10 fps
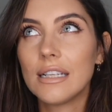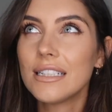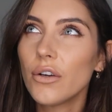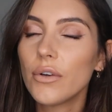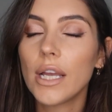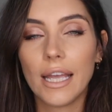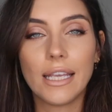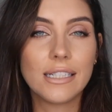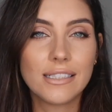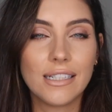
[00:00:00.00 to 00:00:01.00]
it's
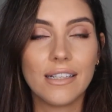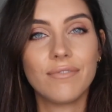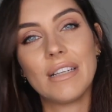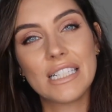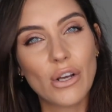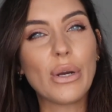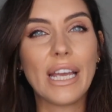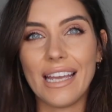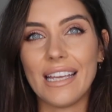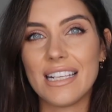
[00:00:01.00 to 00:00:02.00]
okay, isn't it? It's
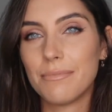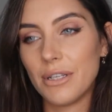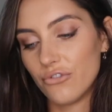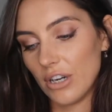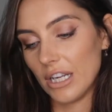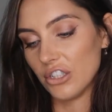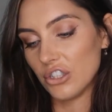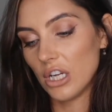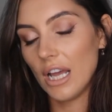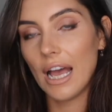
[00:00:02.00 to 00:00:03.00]
okay, it's
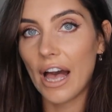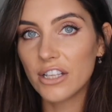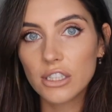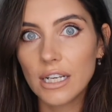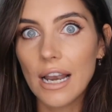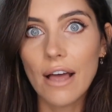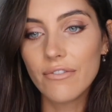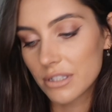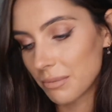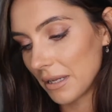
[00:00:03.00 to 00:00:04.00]
mid-range. I don't
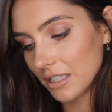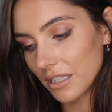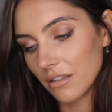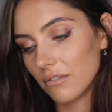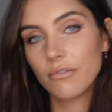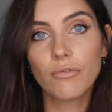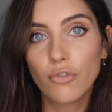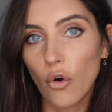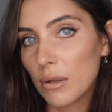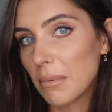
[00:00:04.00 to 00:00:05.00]
love spending
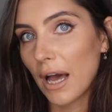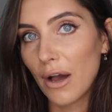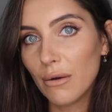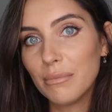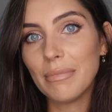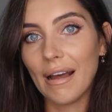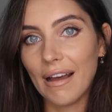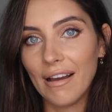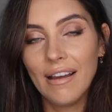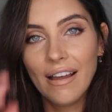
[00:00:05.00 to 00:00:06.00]
£40,
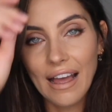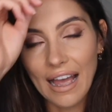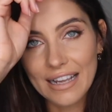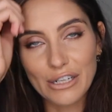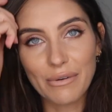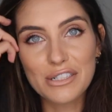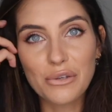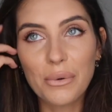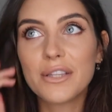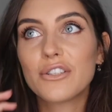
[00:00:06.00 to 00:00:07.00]
but I don't know, I
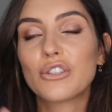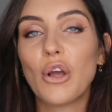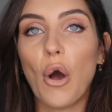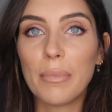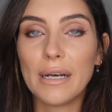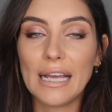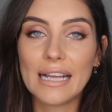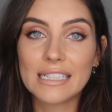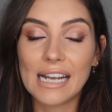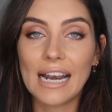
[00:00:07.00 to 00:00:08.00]
saw it in the shop and I
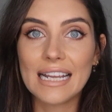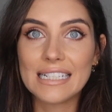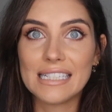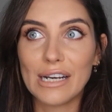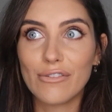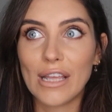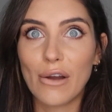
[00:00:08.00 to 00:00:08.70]
had an idea of the